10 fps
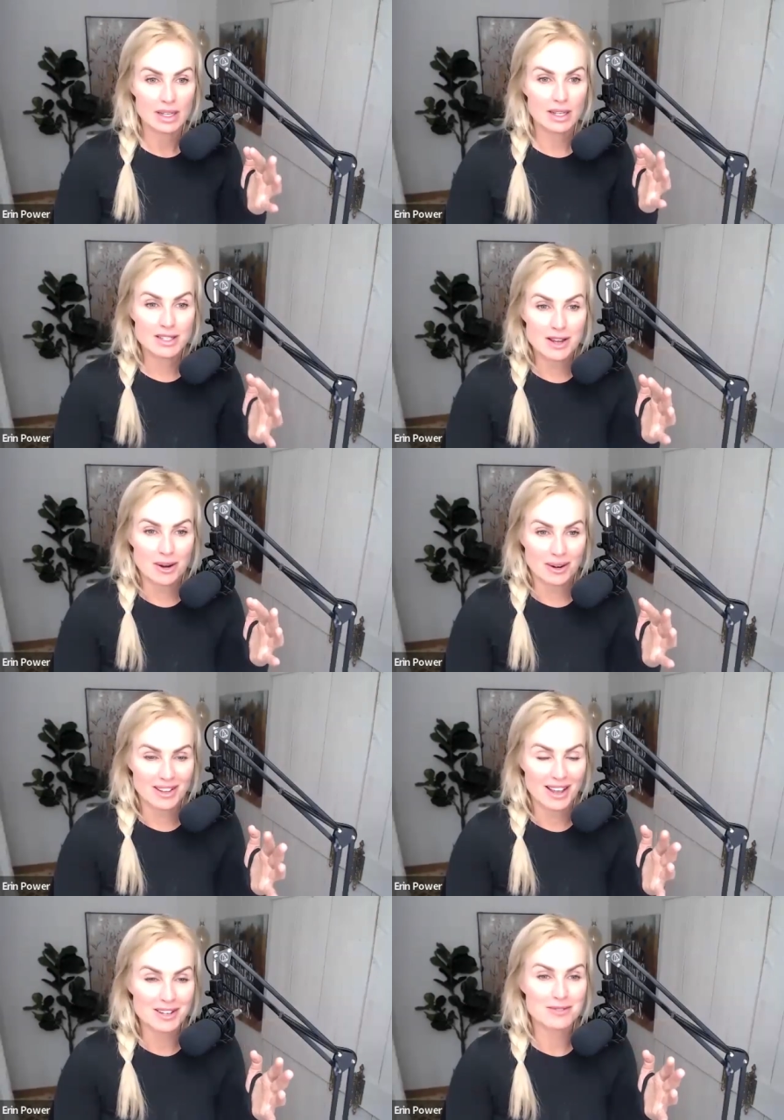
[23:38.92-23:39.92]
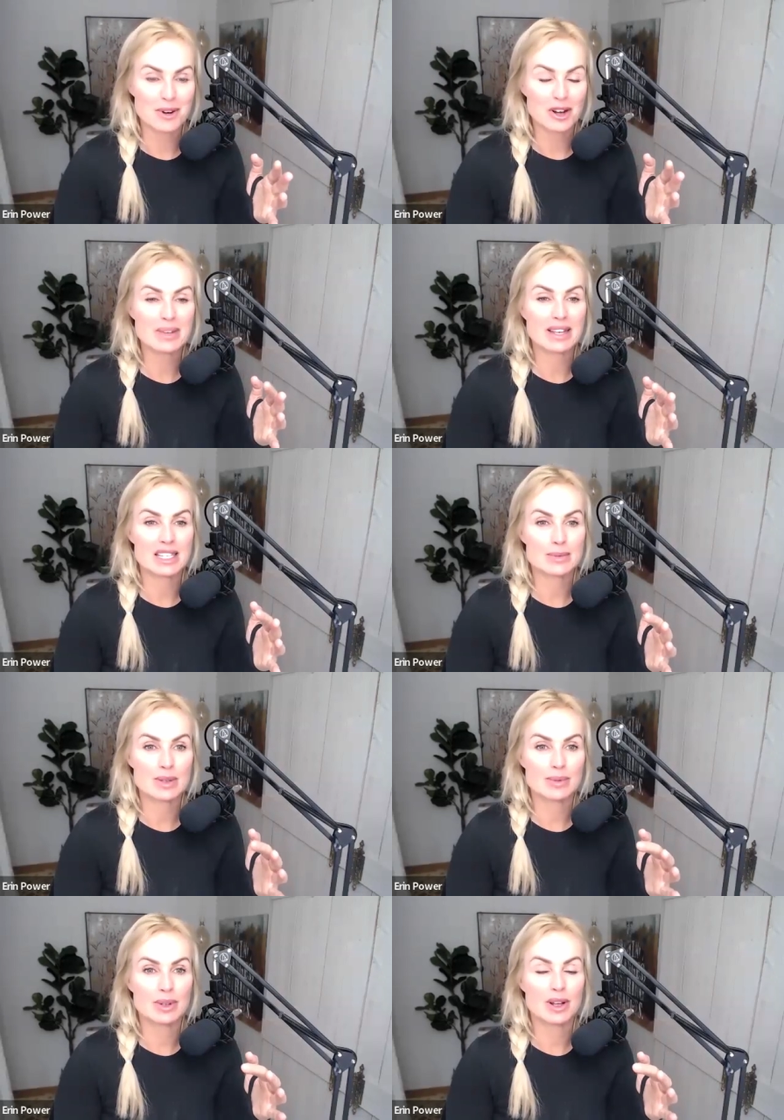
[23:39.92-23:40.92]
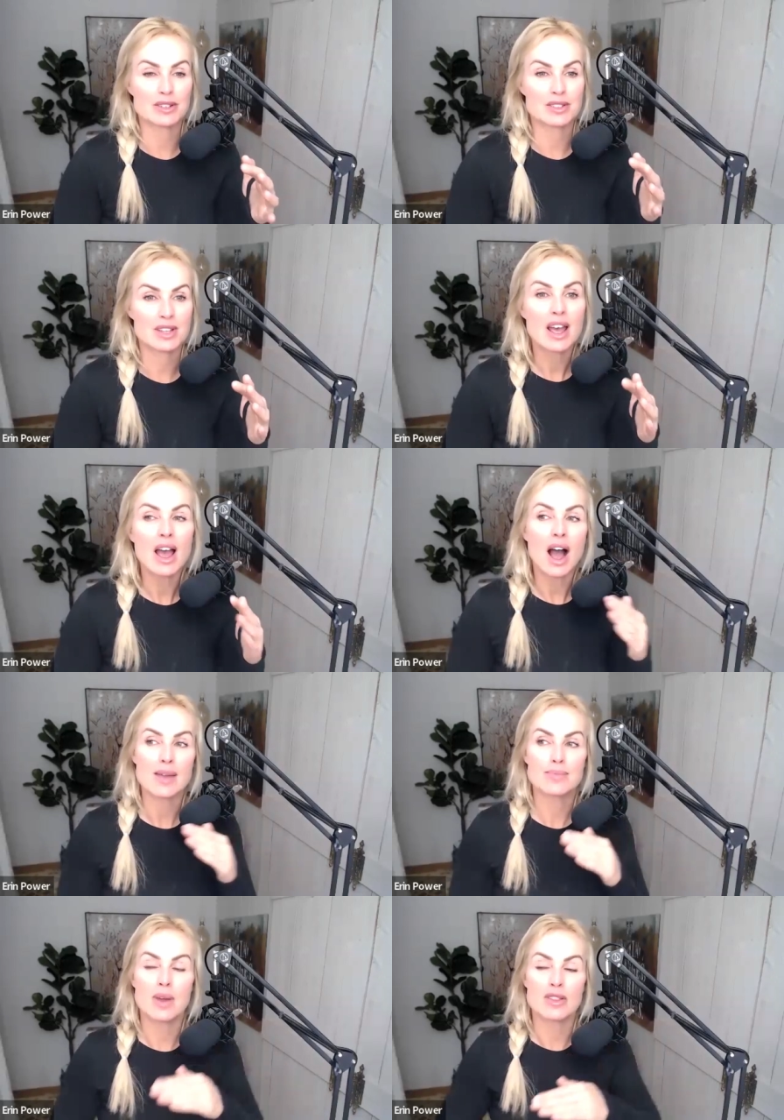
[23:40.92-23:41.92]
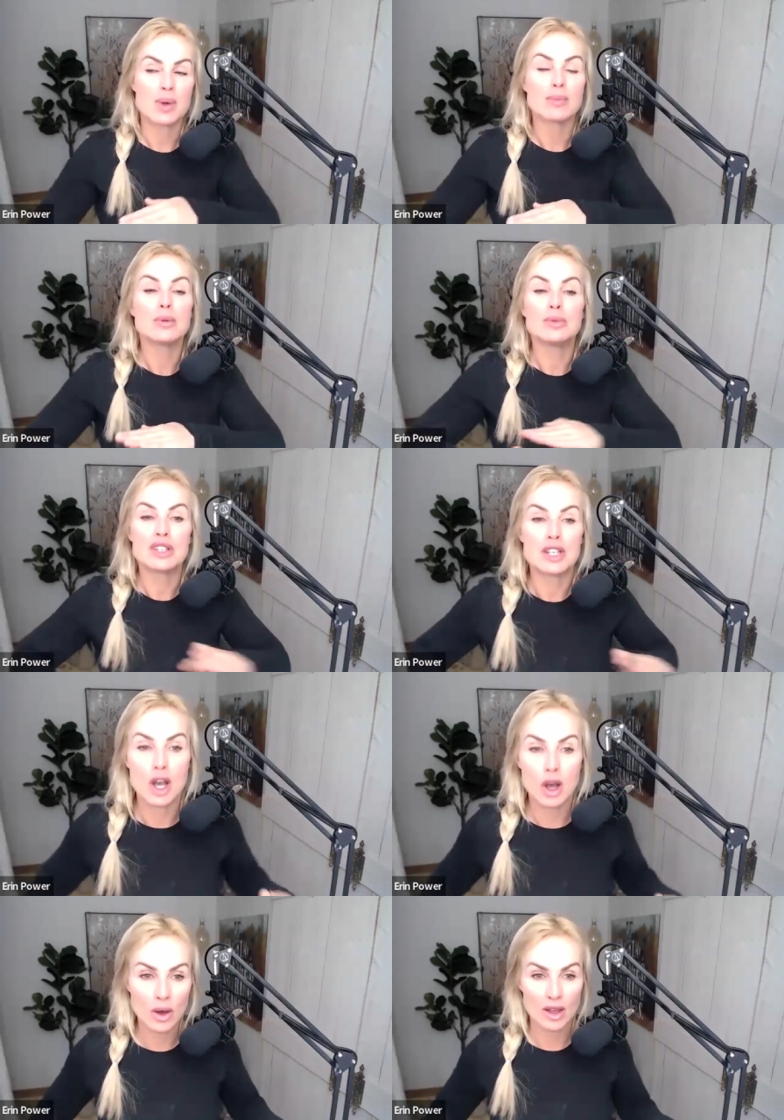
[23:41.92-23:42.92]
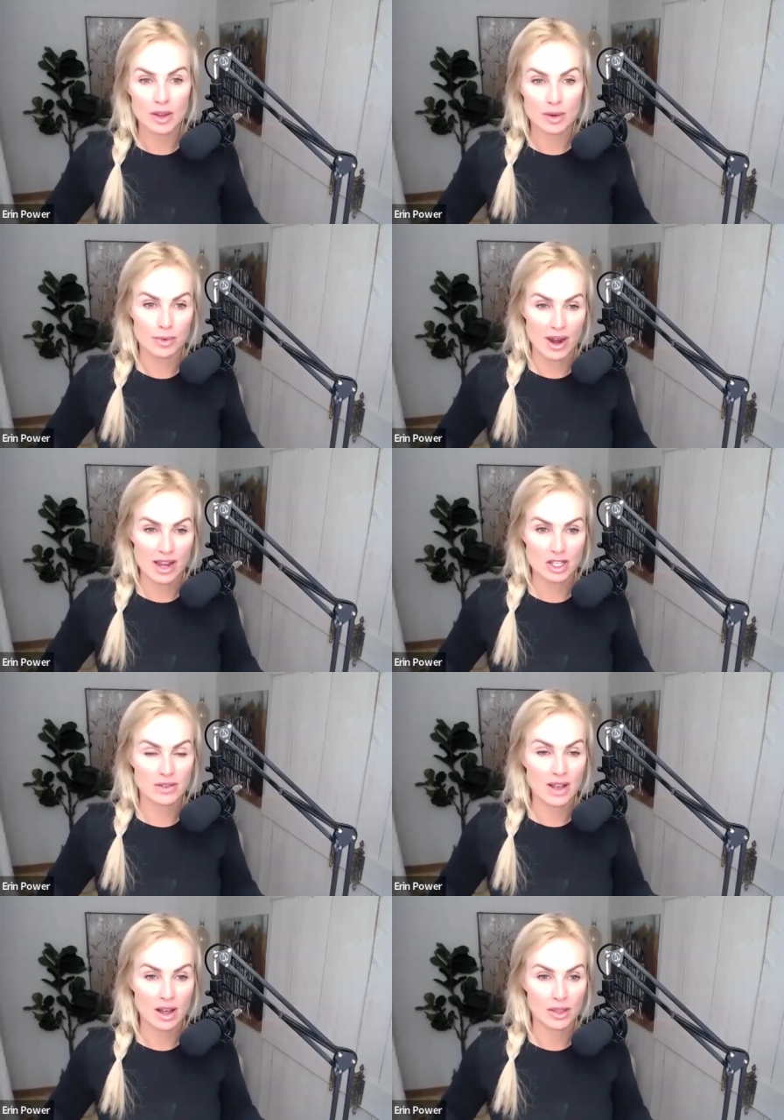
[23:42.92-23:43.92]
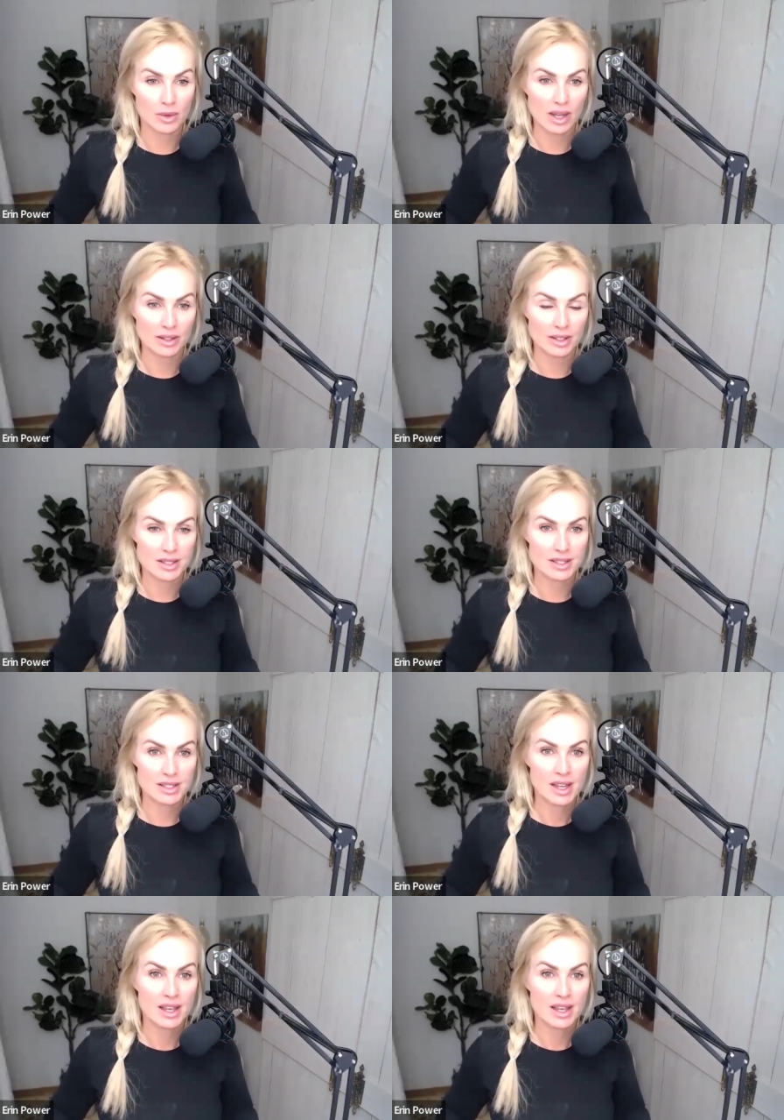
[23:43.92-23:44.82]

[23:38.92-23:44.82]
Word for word: in your line of work because people are i there's probably no other branch of health and wellness